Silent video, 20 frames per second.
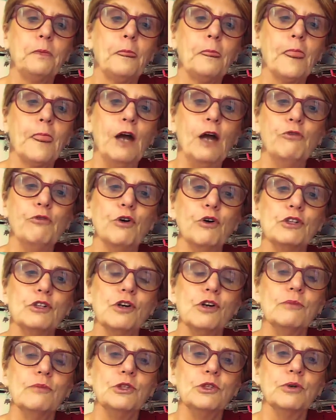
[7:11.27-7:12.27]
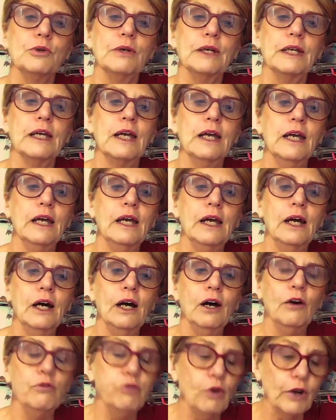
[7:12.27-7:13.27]
of what I'm doing,
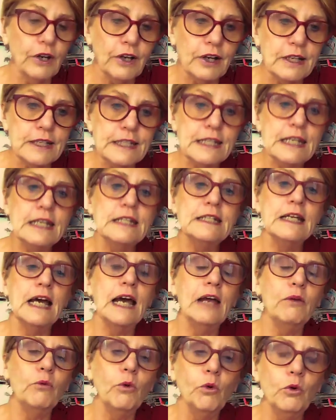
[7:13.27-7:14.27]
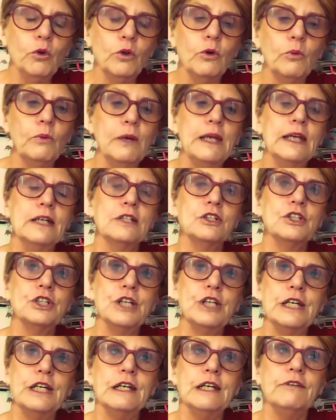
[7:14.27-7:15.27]
of what I did and all that we
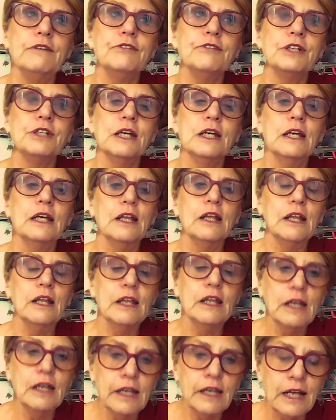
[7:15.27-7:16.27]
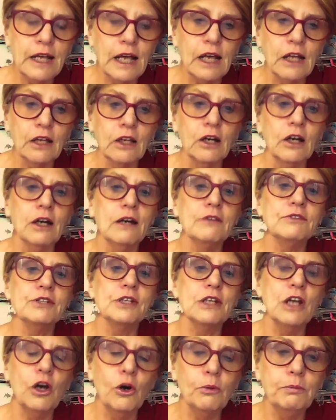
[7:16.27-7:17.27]
achieved in our lives
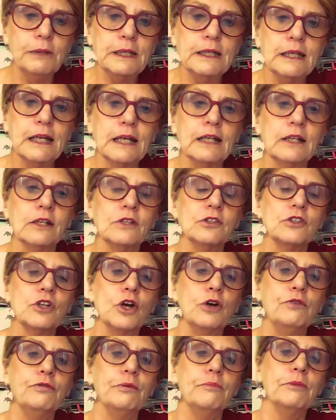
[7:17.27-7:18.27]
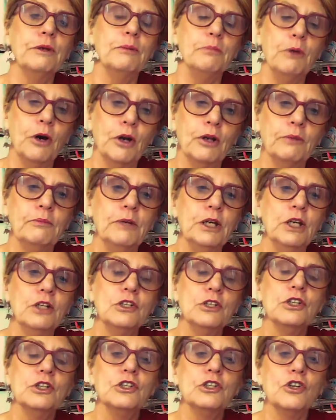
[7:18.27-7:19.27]
and helping Nicholas go from the bottom
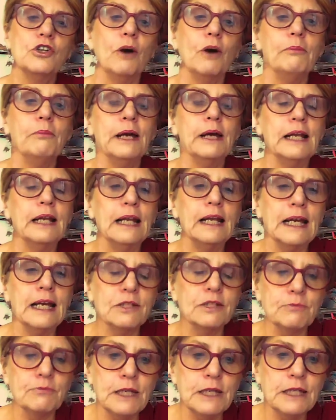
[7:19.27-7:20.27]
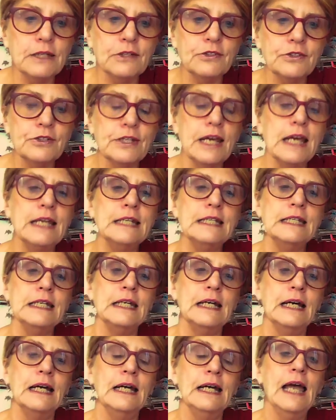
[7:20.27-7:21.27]
to the top, and allows me to stand
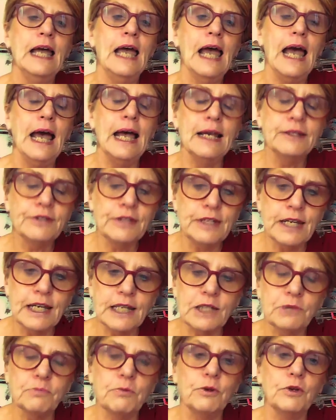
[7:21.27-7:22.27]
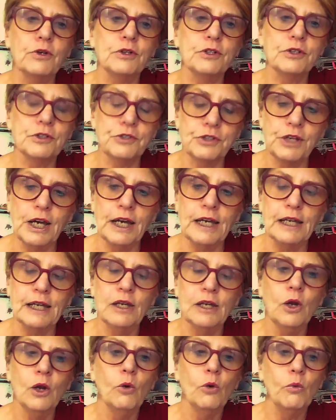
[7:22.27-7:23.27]
here as an expert to say
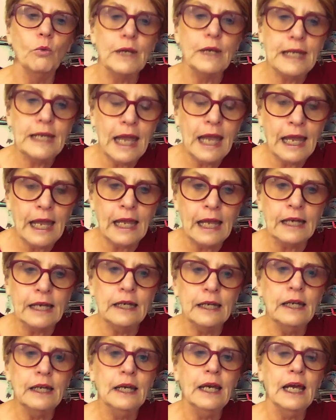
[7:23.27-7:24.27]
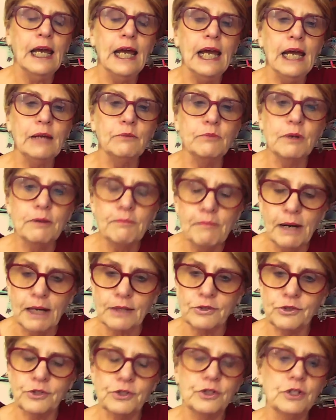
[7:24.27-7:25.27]
we can and we
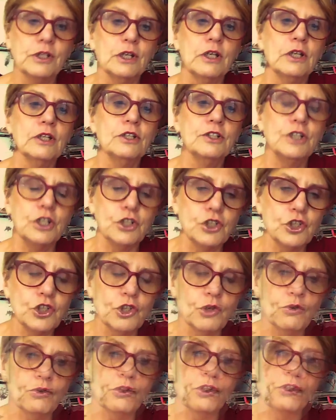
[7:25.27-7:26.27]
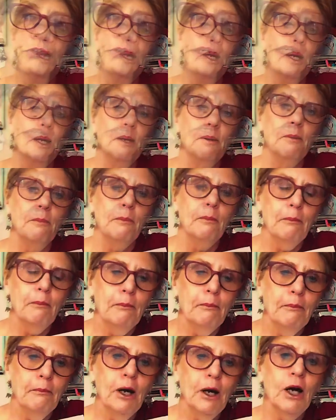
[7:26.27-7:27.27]
must teach children to read. I
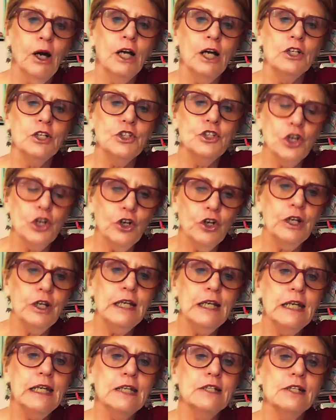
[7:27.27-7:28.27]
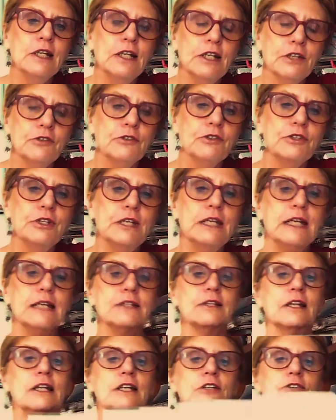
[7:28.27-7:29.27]
hope my journey into literacy
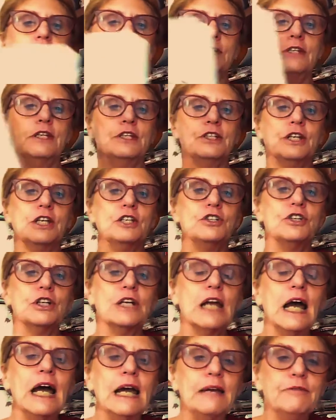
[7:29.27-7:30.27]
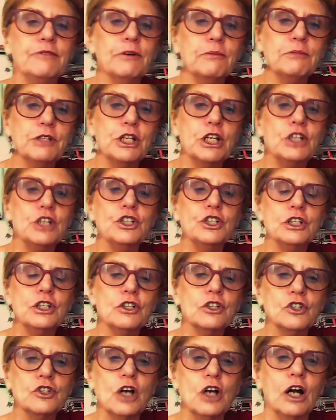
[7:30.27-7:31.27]
as a literacy teacher came from teaching
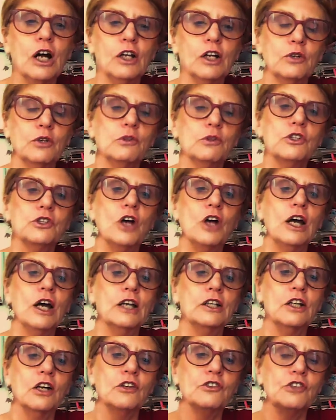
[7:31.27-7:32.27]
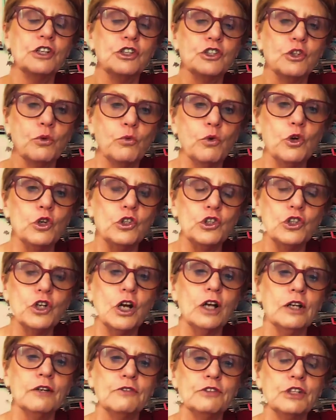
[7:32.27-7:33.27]
the child who was diagnosed as the worst
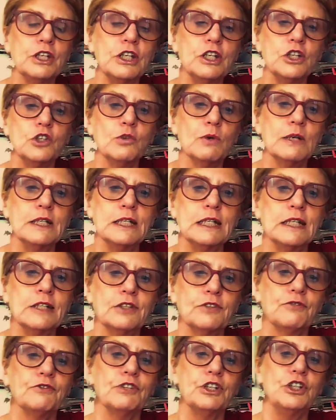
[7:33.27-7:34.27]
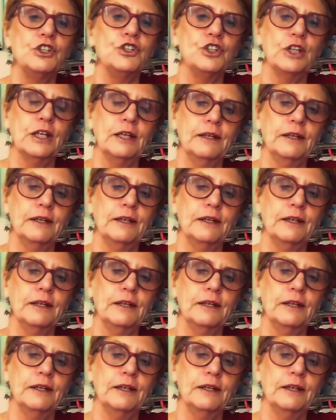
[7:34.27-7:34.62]
child I've seen in 20 years of teaching.